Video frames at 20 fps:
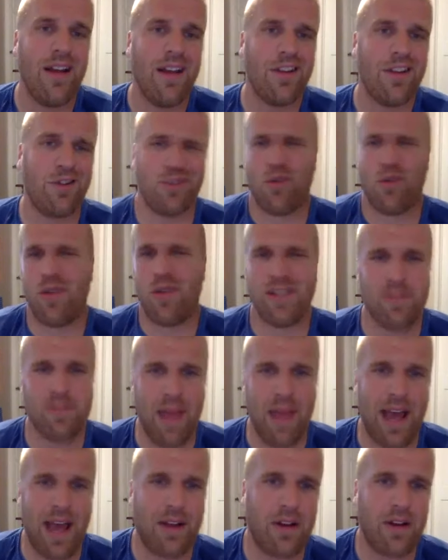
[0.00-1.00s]
Your joys
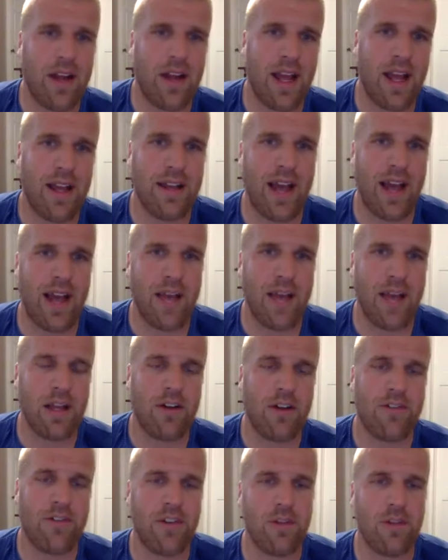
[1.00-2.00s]
matter. And I'm
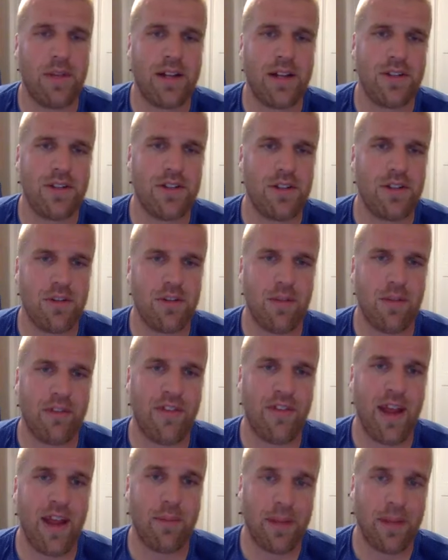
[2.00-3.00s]
here for you because you're my
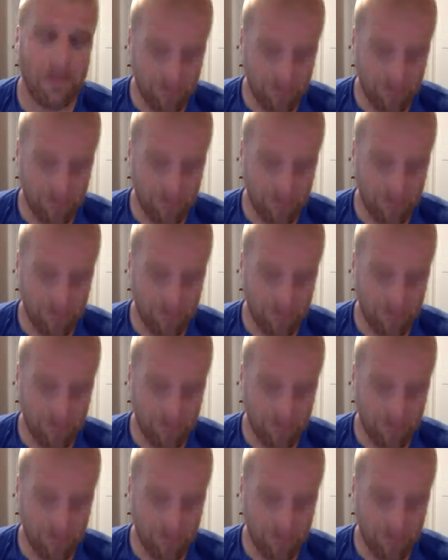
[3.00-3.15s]
family.